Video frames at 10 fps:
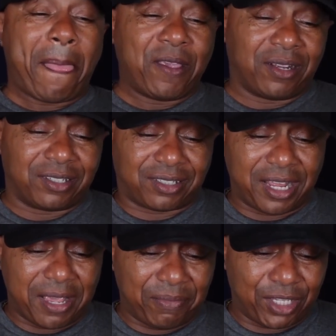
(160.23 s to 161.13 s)
You
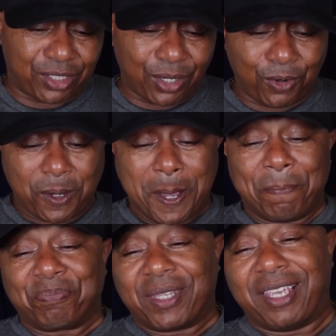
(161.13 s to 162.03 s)
understand me? So
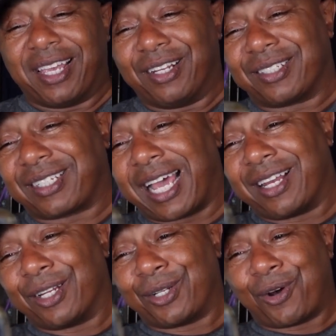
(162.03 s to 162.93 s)
yeah, this
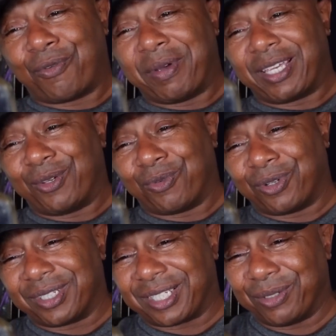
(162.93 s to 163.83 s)
title alone make you
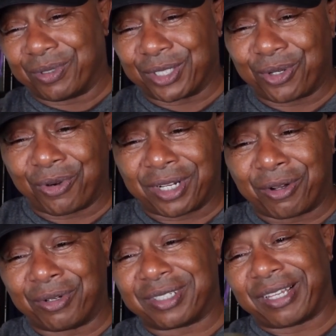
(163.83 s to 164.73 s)
want to see what's going
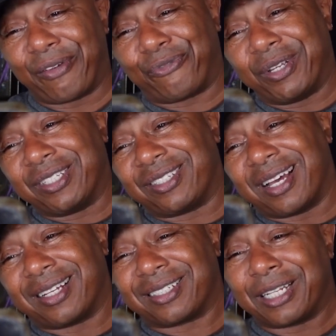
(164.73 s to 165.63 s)
on. Say, Fleece
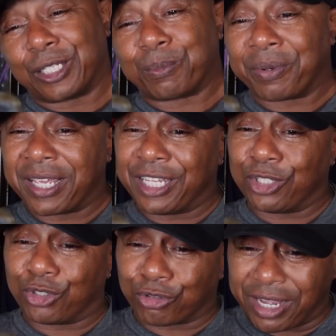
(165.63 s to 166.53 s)
Johnson
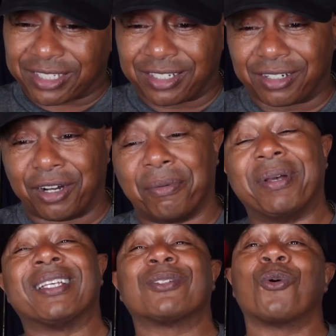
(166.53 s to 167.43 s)
explained dressing up
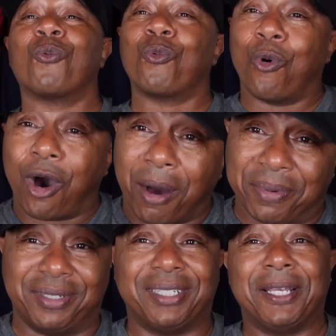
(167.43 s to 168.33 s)
as a
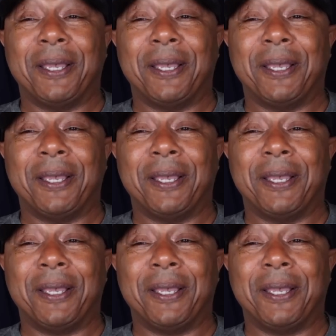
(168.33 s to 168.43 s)
woman.